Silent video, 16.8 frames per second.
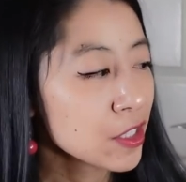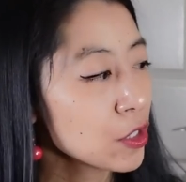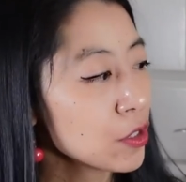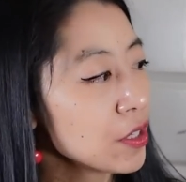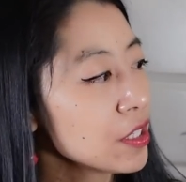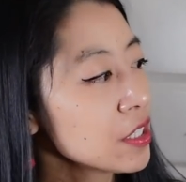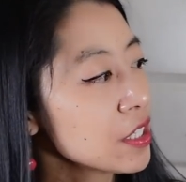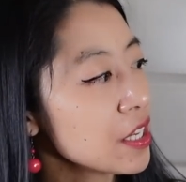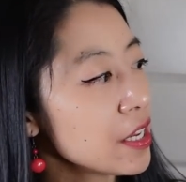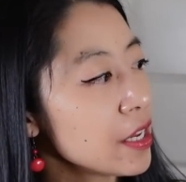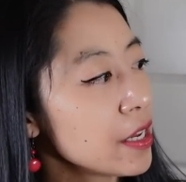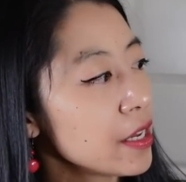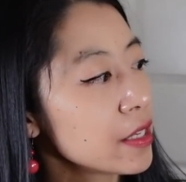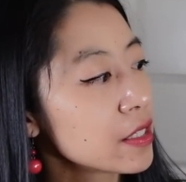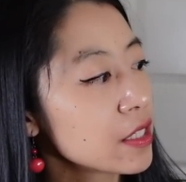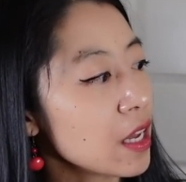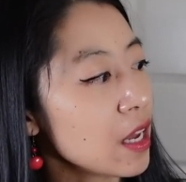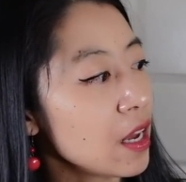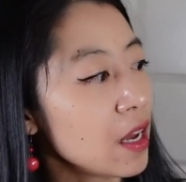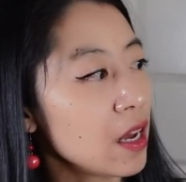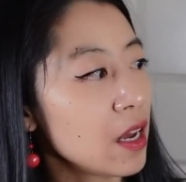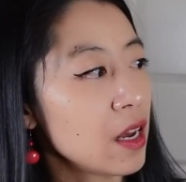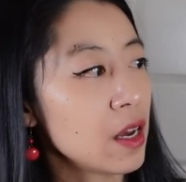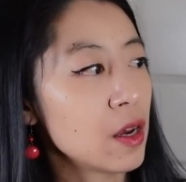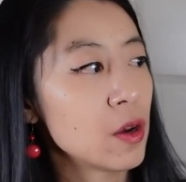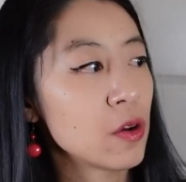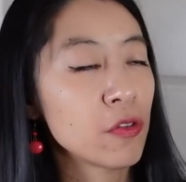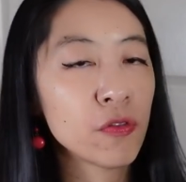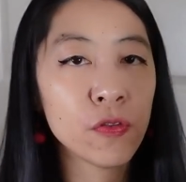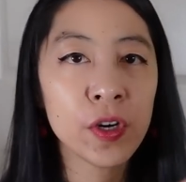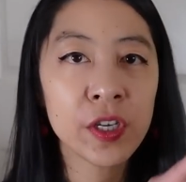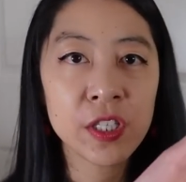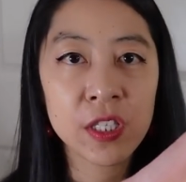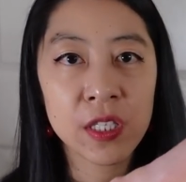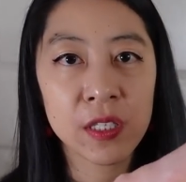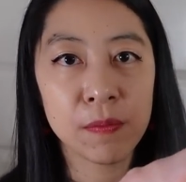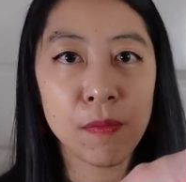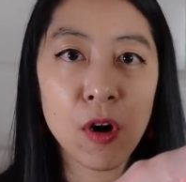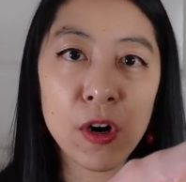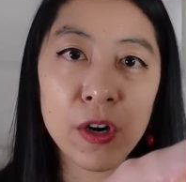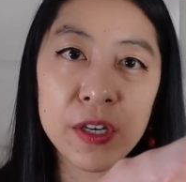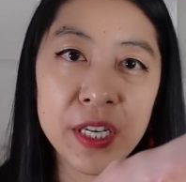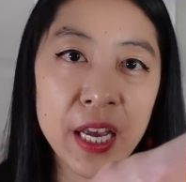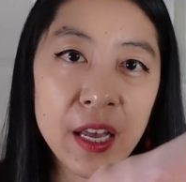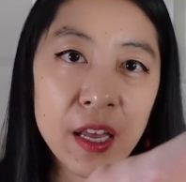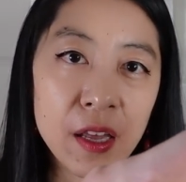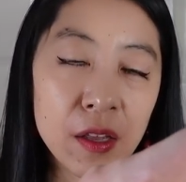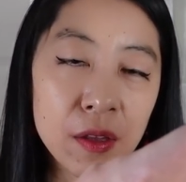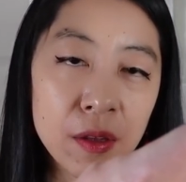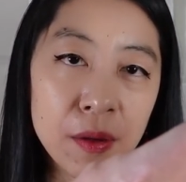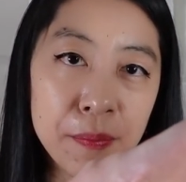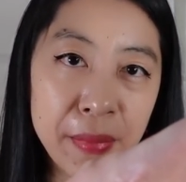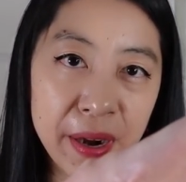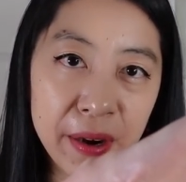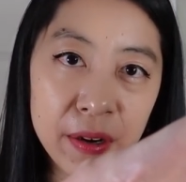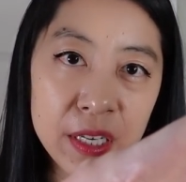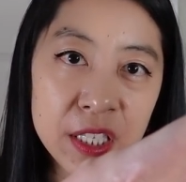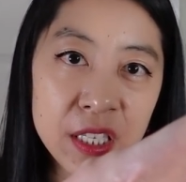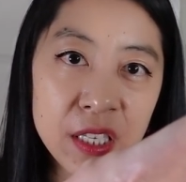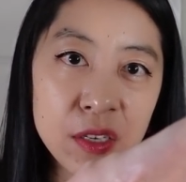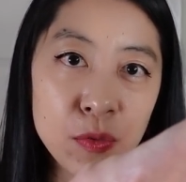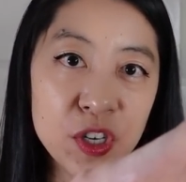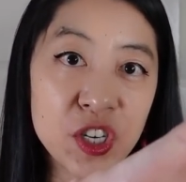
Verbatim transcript: So this is uh, Fritz Mardel Maracyn,